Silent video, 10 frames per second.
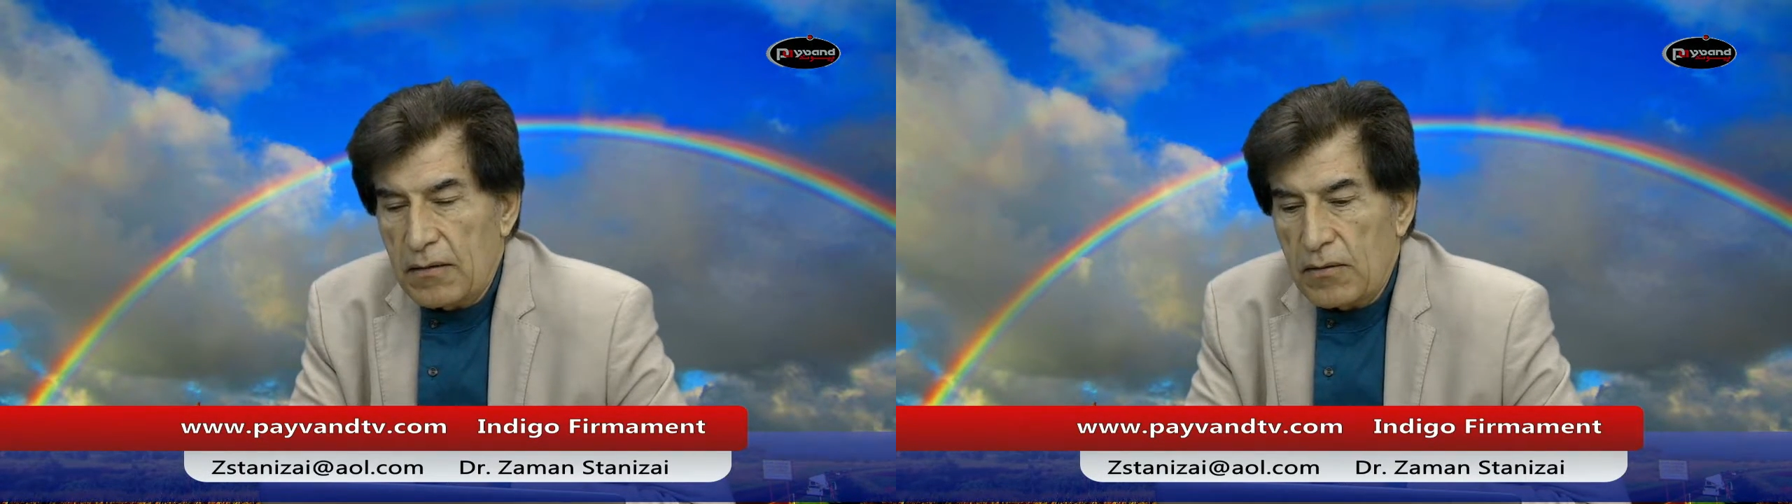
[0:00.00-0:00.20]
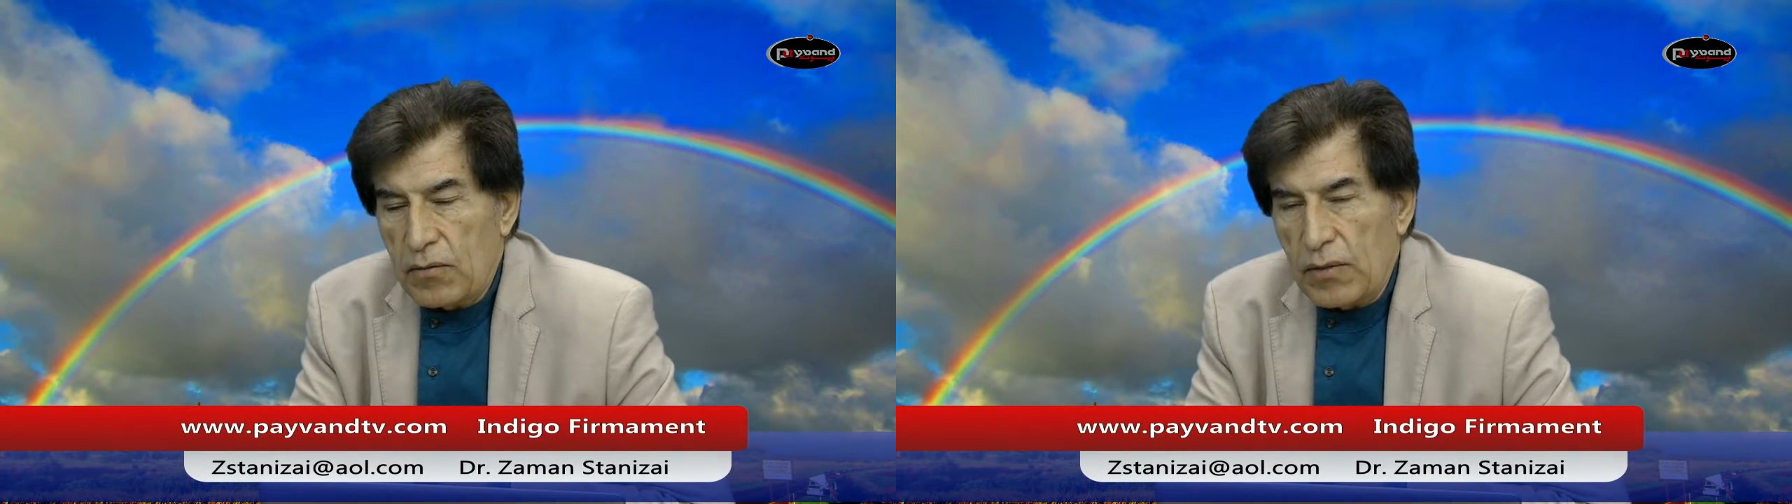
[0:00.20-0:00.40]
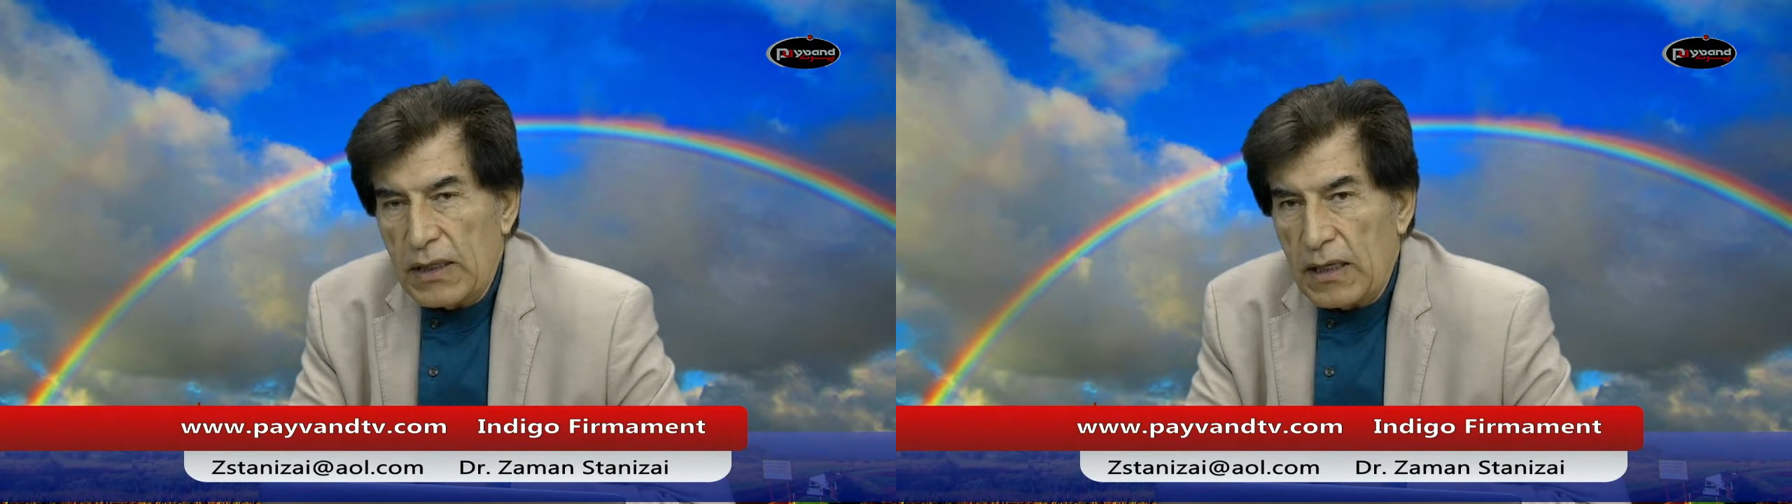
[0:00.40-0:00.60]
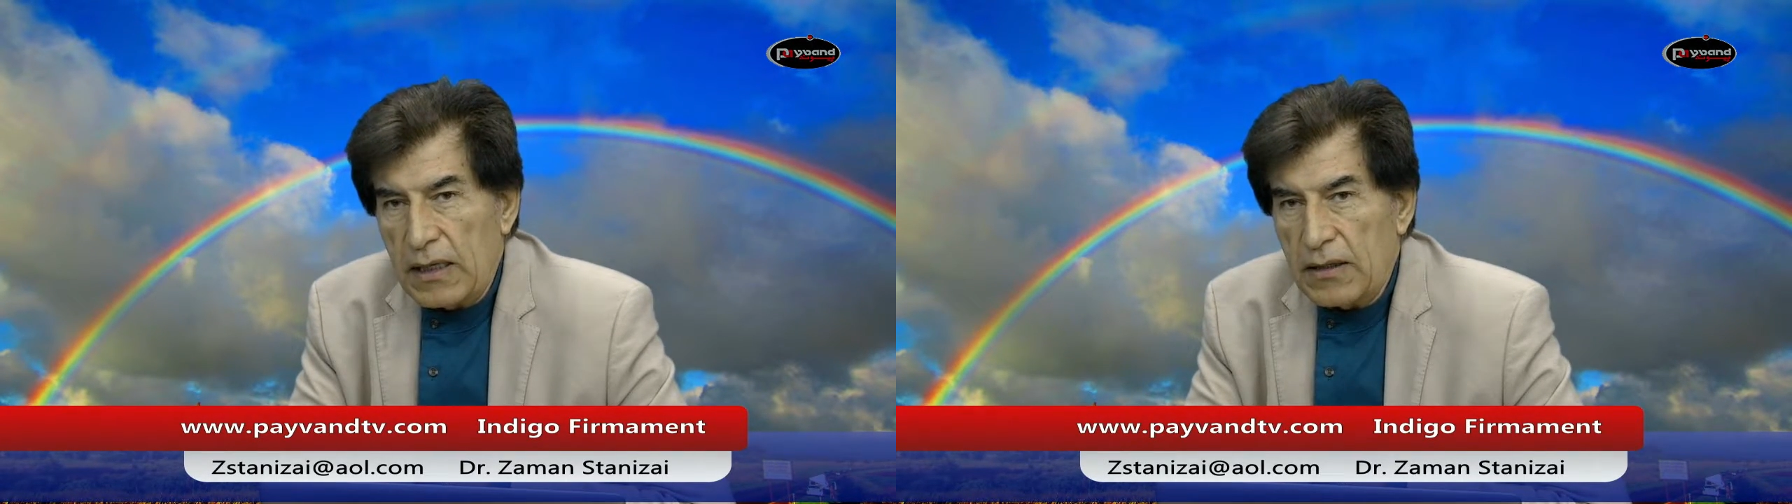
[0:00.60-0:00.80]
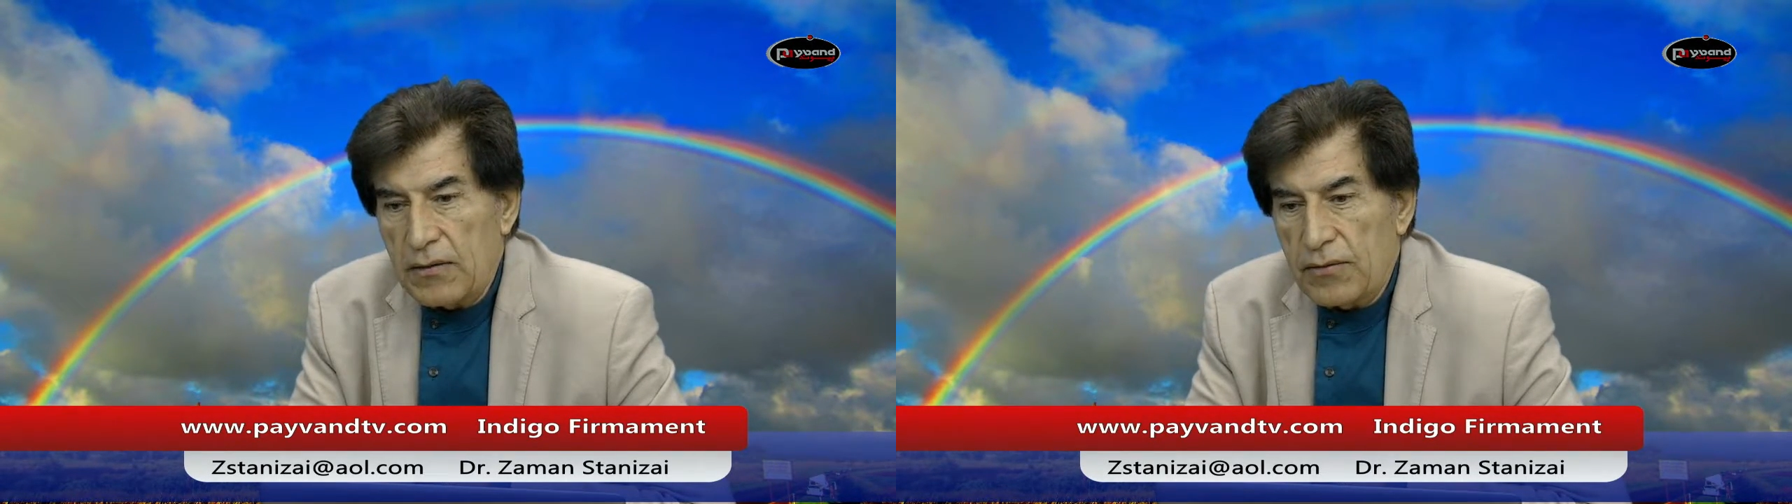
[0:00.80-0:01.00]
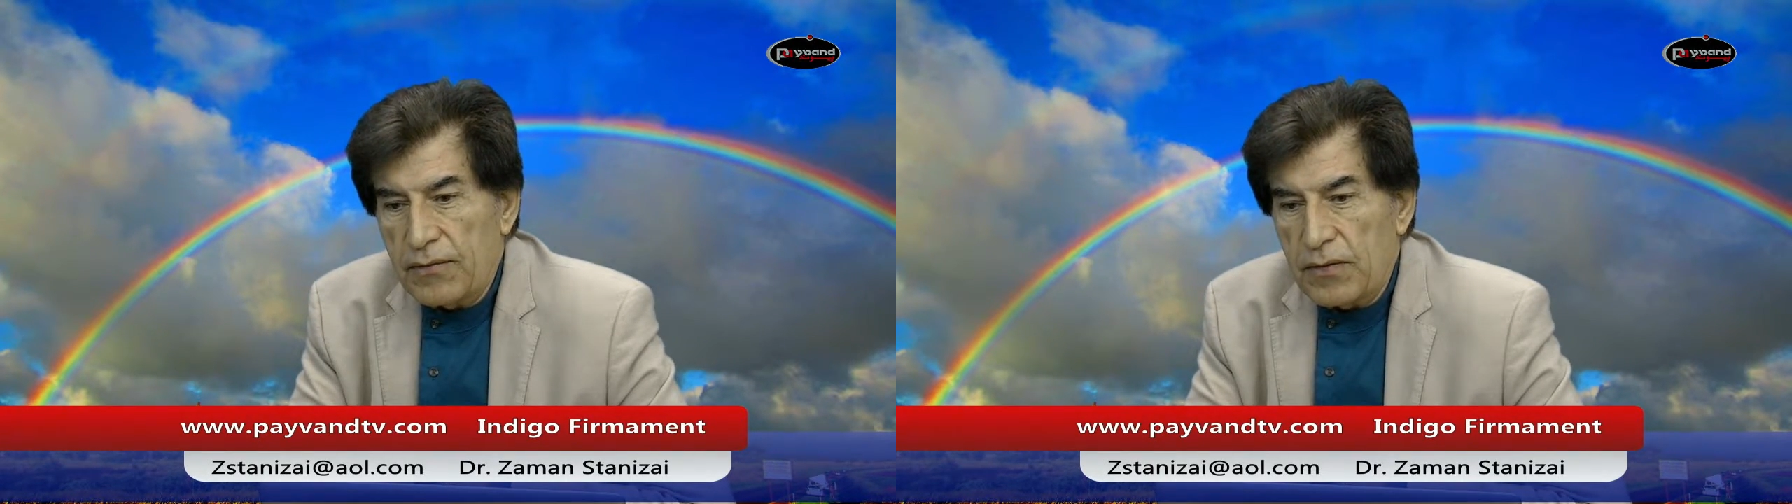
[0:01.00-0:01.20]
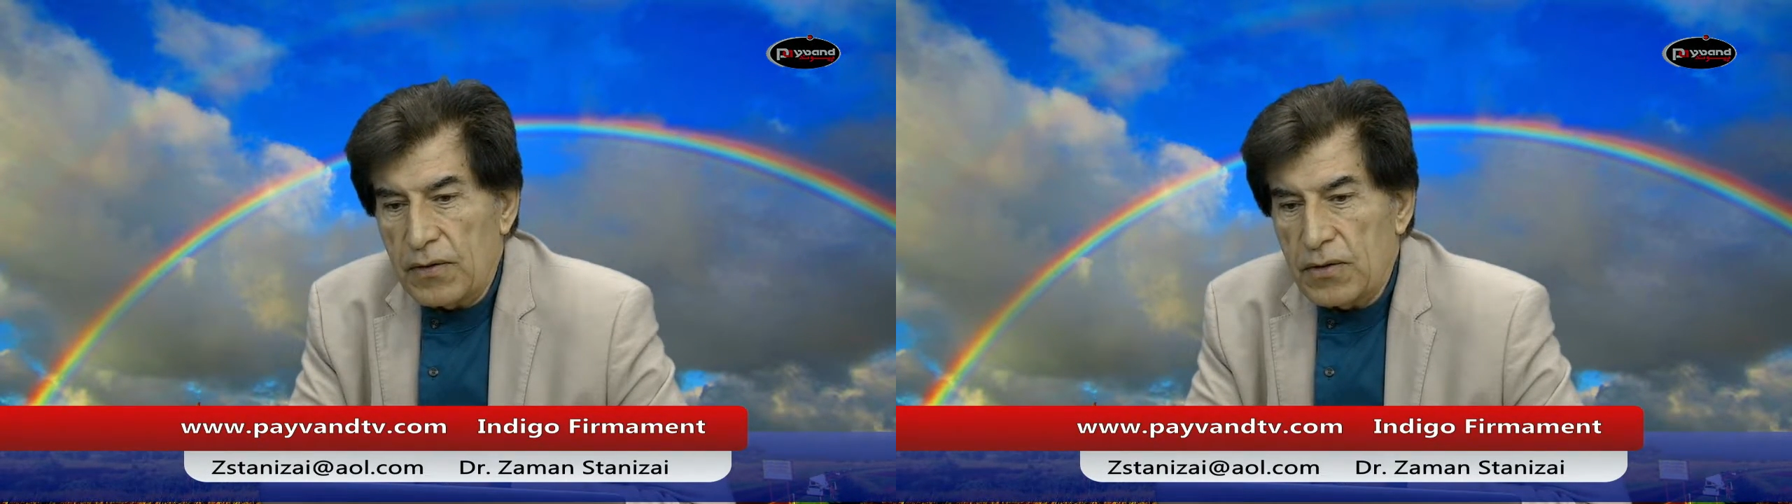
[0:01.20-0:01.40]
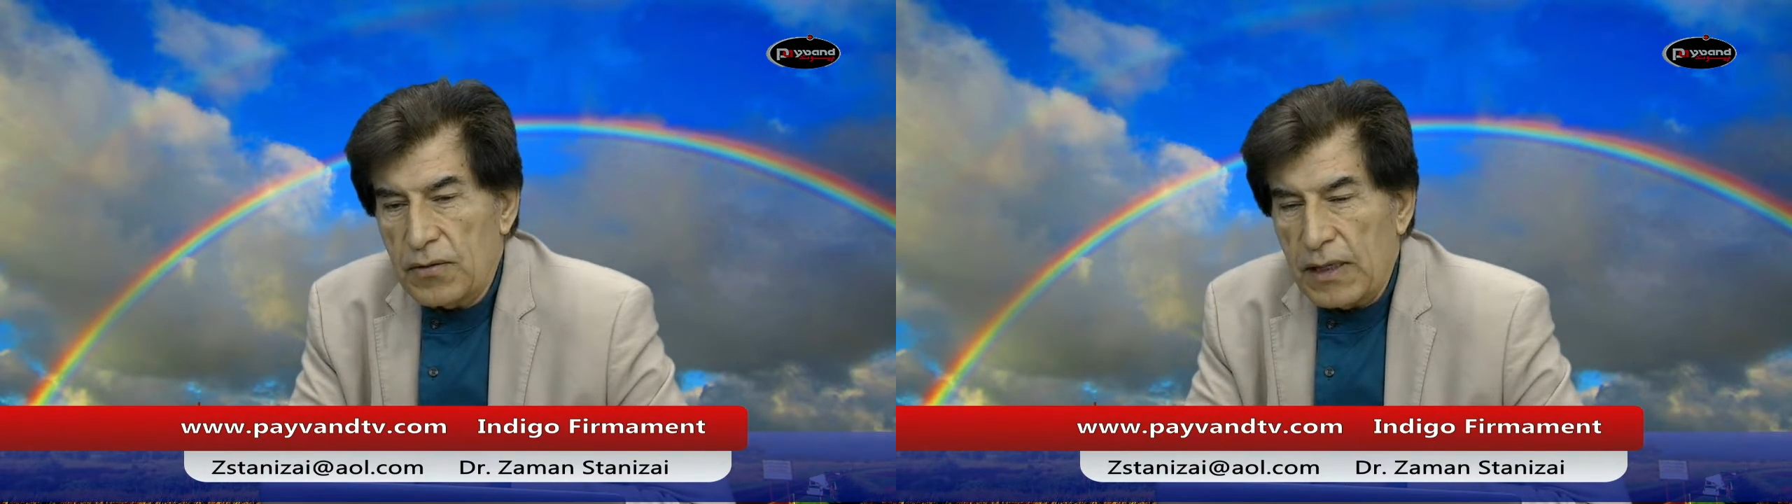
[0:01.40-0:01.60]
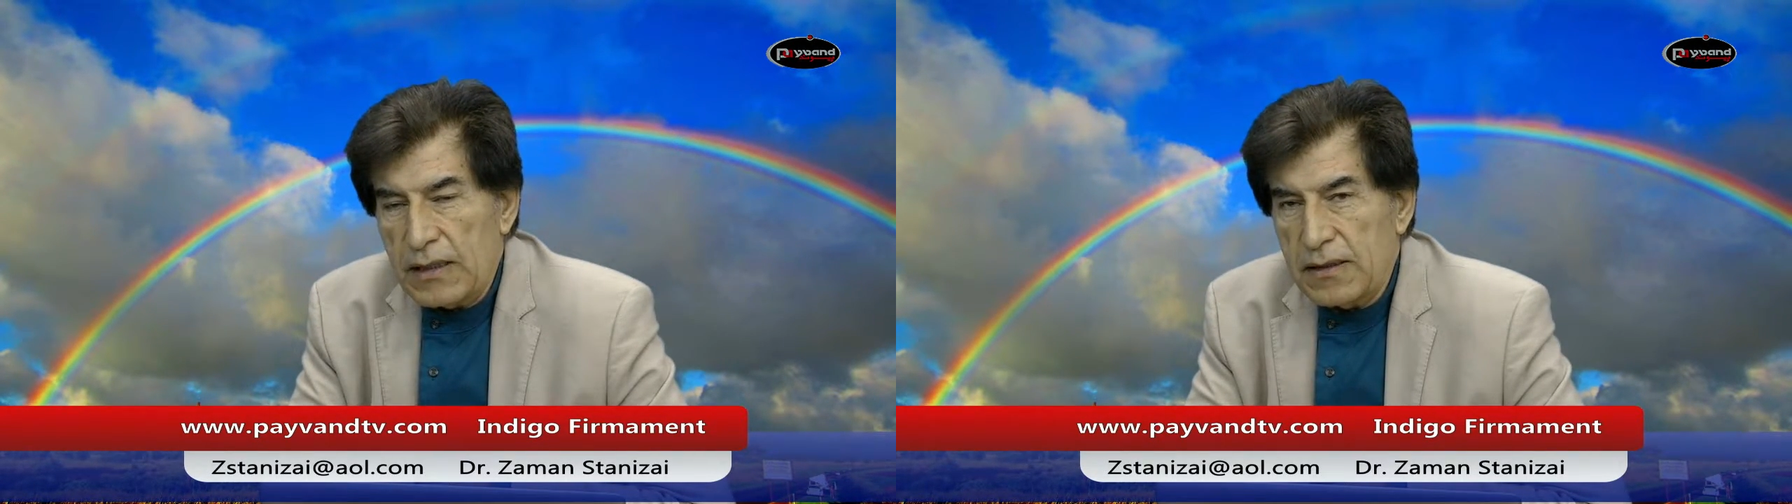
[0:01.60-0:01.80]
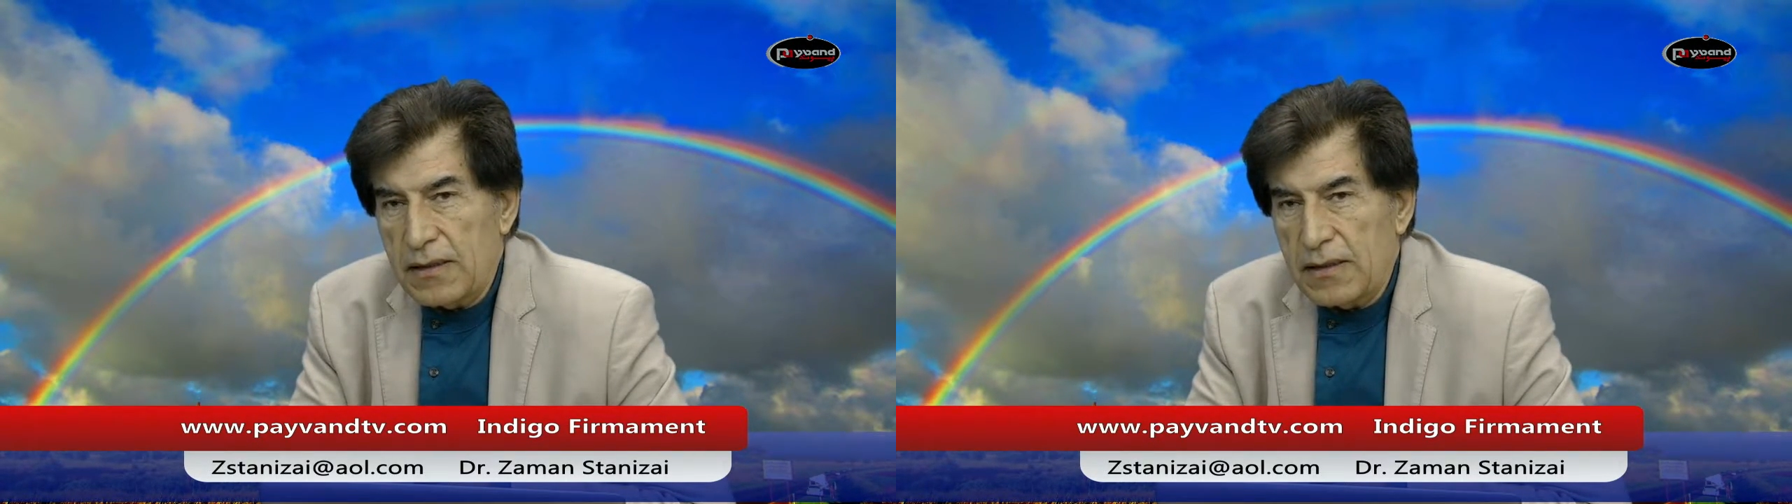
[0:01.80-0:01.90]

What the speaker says: what I refer to as